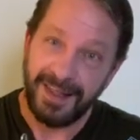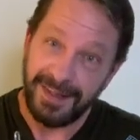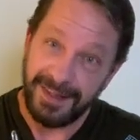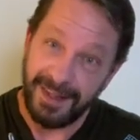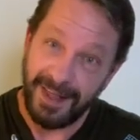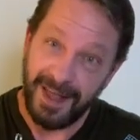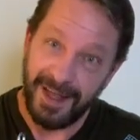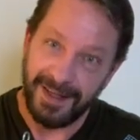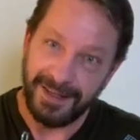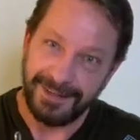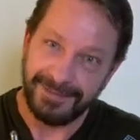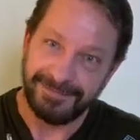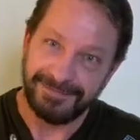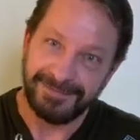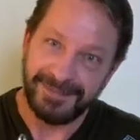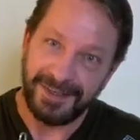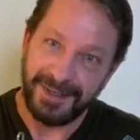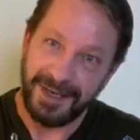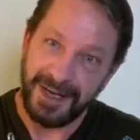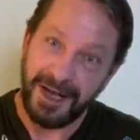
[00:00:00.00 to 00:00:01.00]
Yeah,
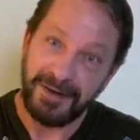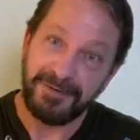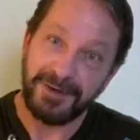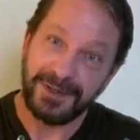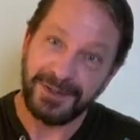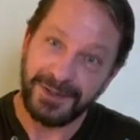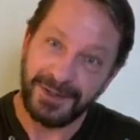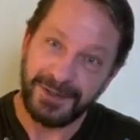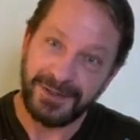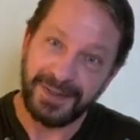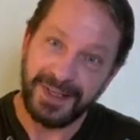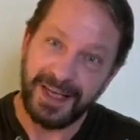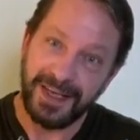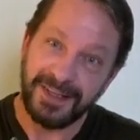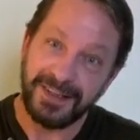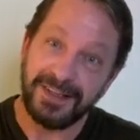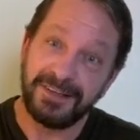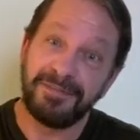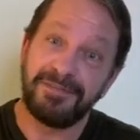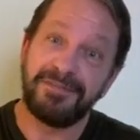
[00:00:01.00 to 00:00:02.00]
I've already learned
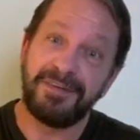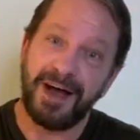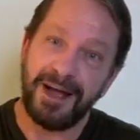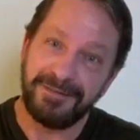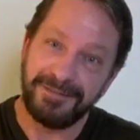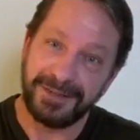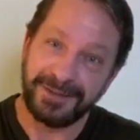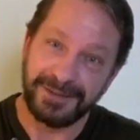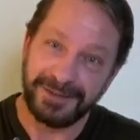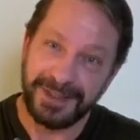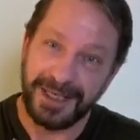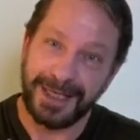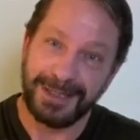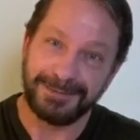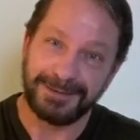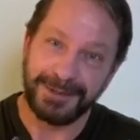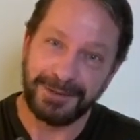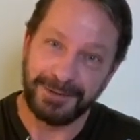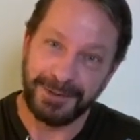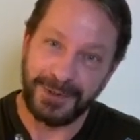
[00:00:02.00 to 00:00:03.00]
that the 5 other
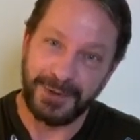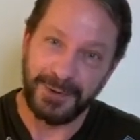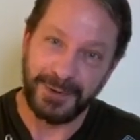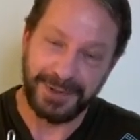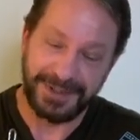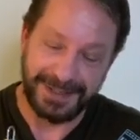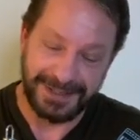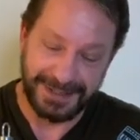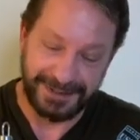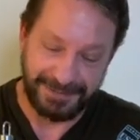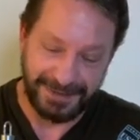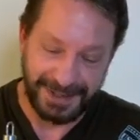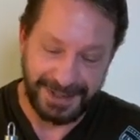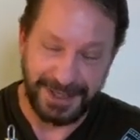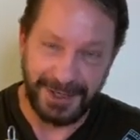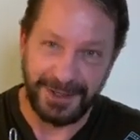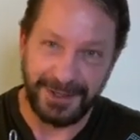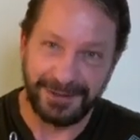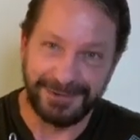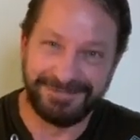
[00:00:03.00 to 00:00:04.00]
times I recorded this
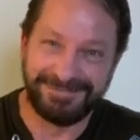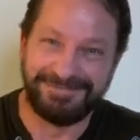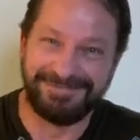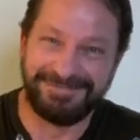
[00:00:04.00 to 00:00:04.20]
video.